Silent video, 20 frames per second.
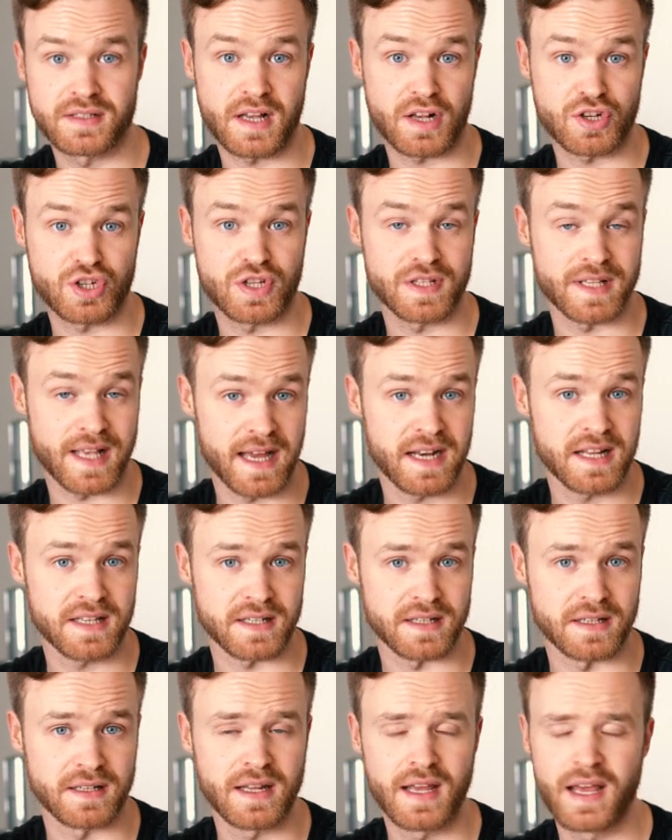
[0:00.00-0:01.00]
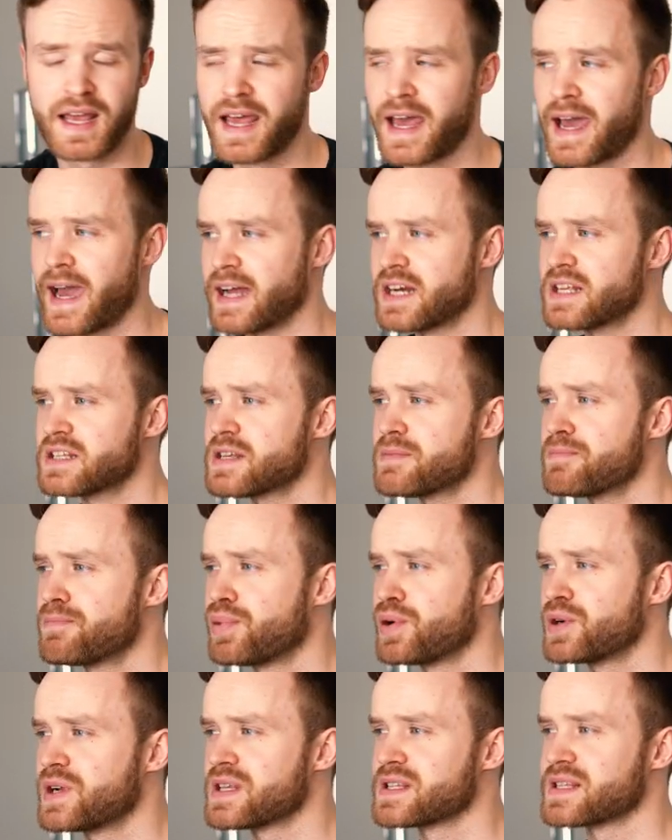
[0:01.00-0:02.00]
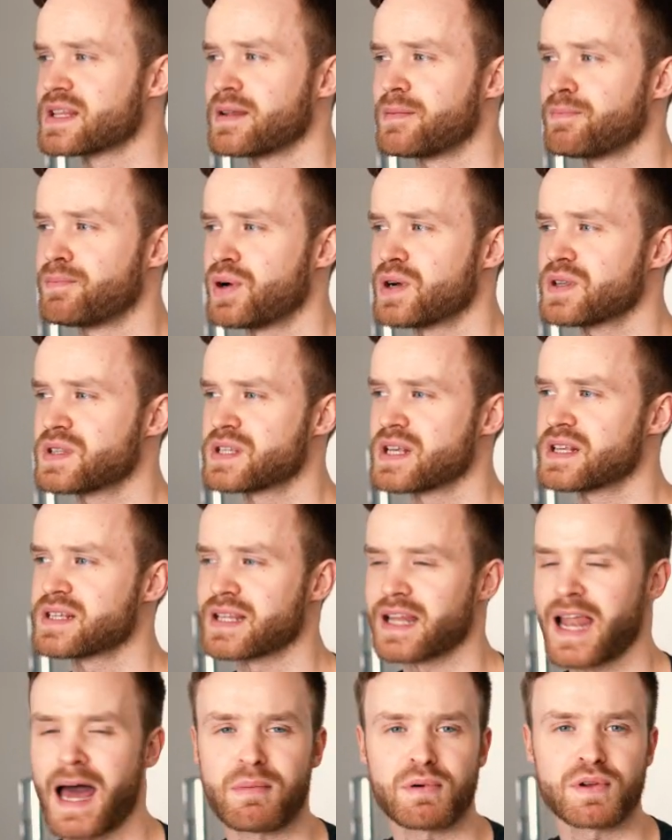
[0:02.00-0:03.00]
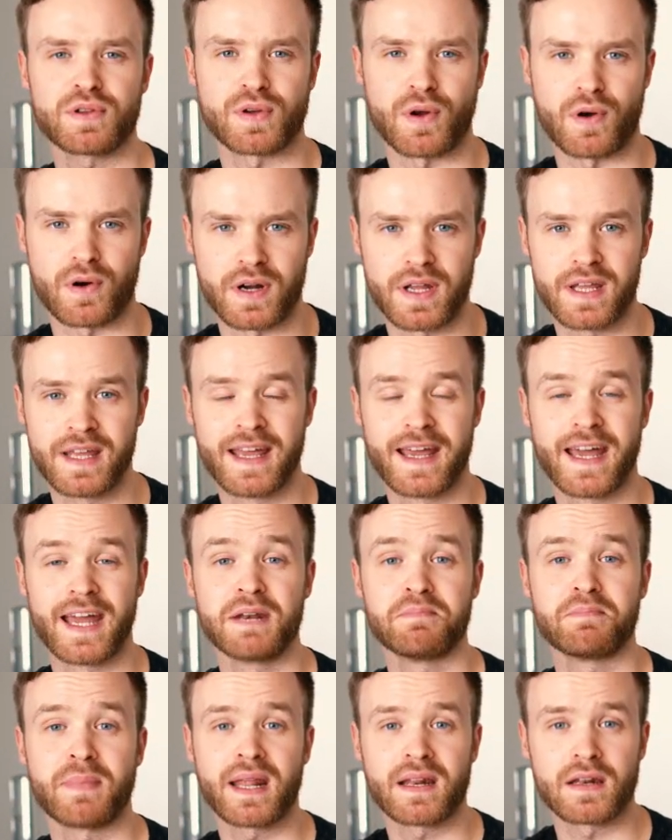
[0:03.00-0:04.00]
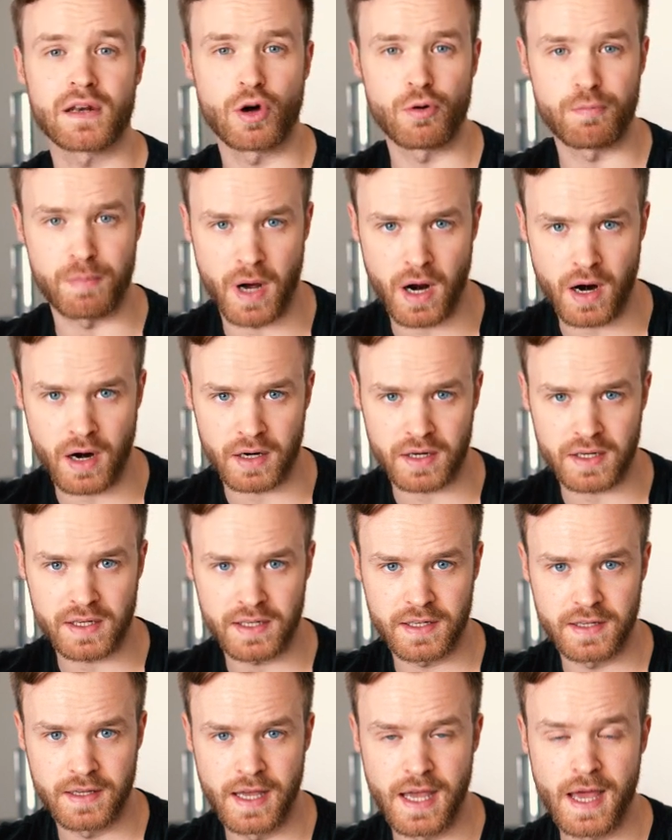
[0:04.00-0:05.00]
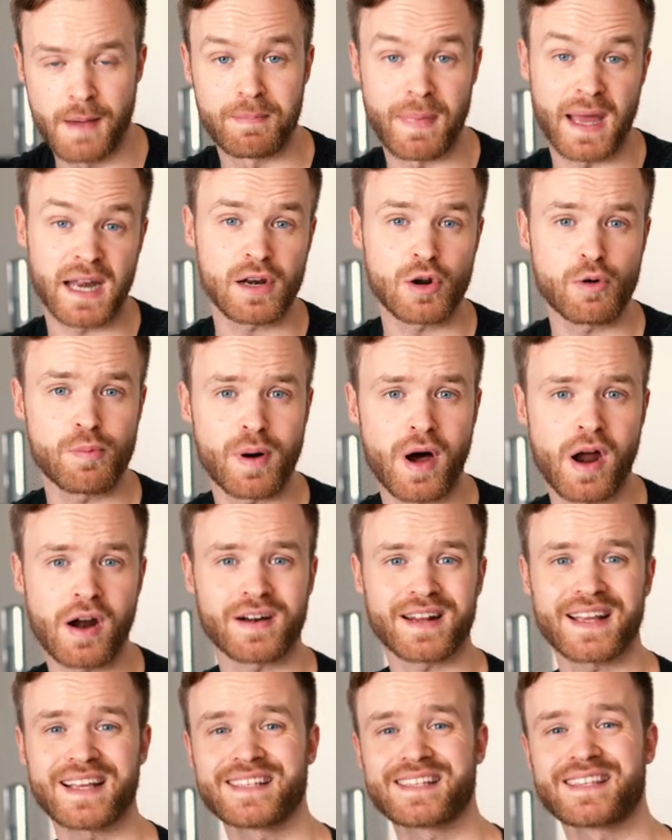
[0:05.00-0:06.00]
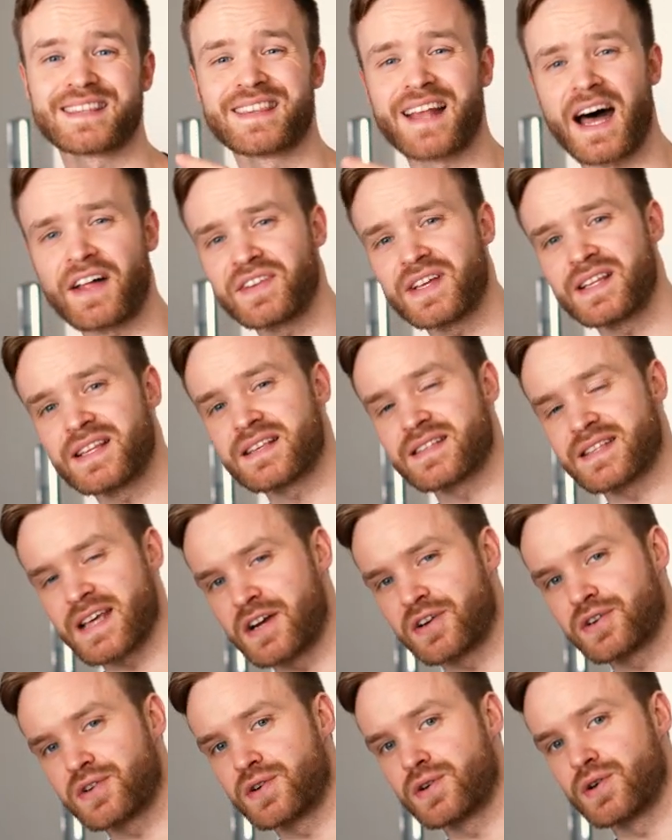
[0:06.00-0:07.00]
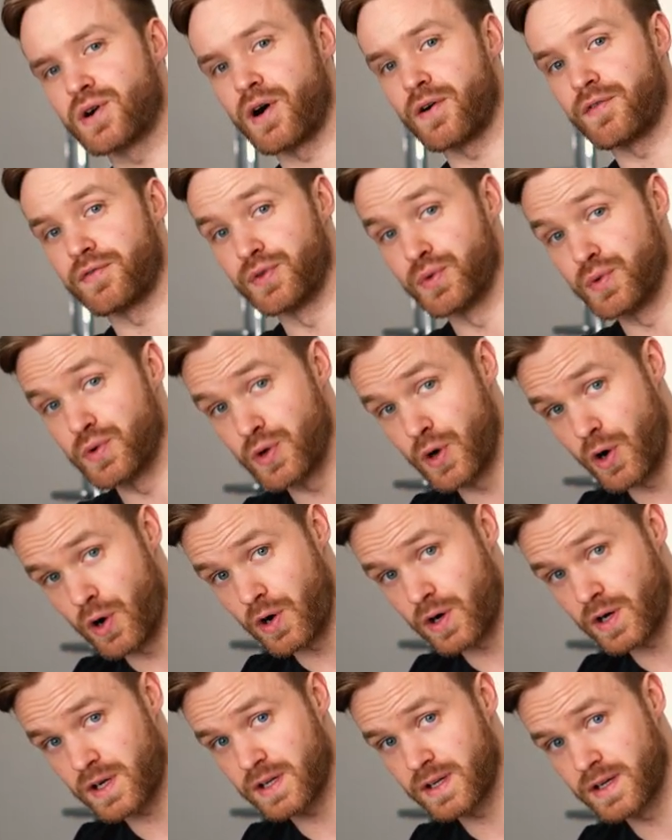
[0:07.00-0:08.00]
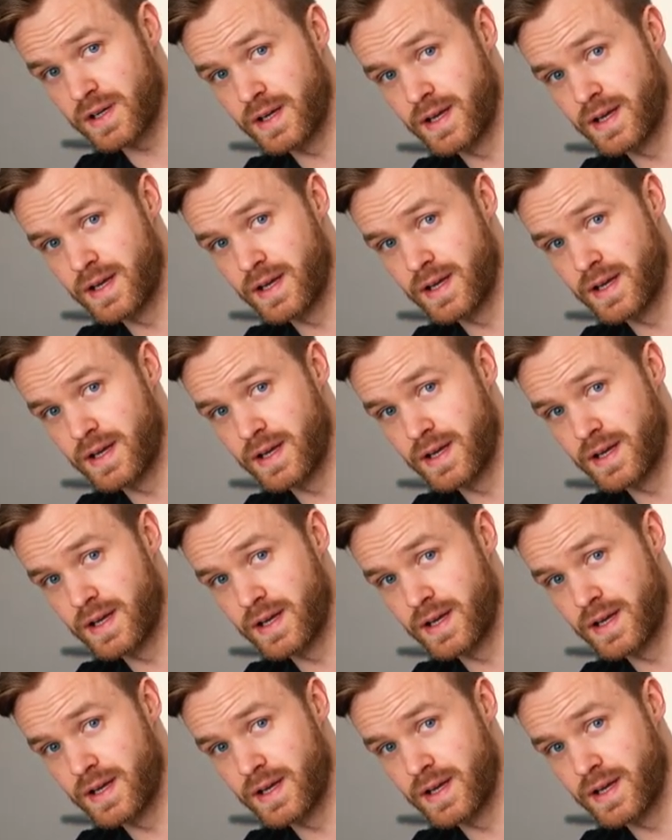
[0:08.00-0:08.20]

such as Edison, Edison puts his laboratory in Menlo Park. Menlo Park is not in the center of New York.